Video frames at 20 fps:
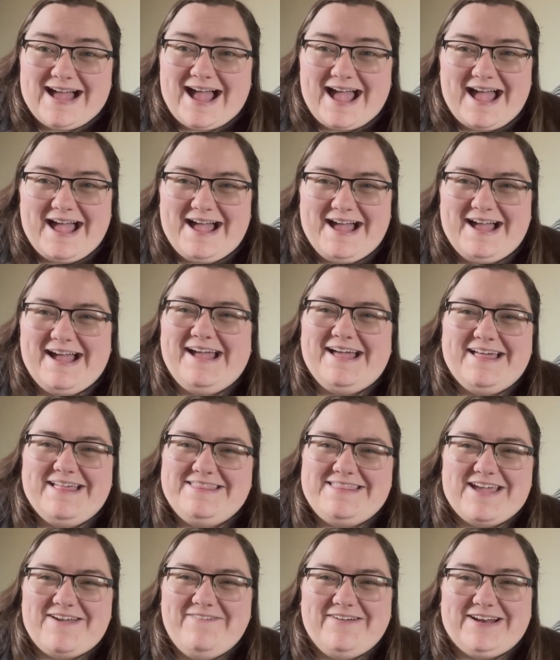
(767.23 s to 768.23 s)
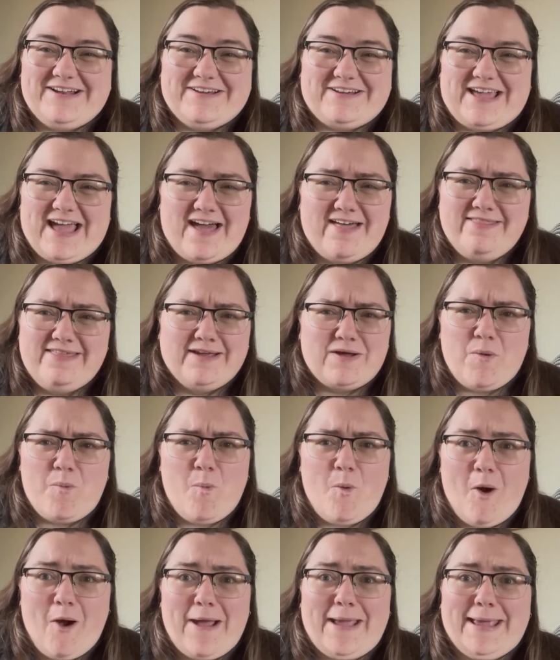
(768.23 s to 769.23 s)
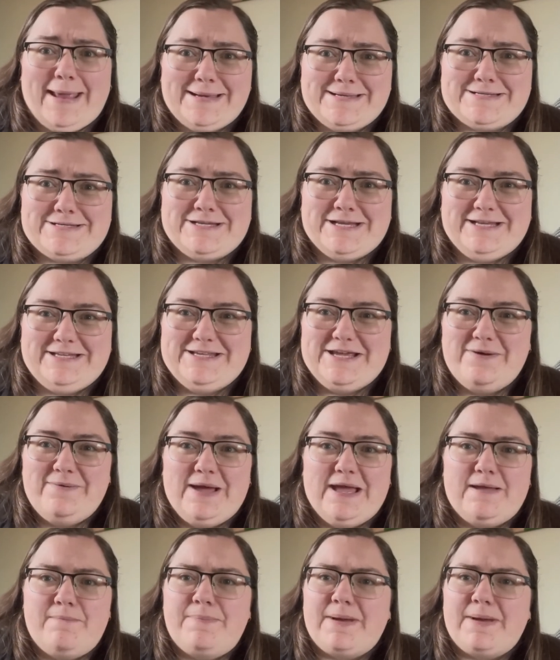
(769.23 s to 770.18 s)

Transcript: They would look at and think, what is she doing?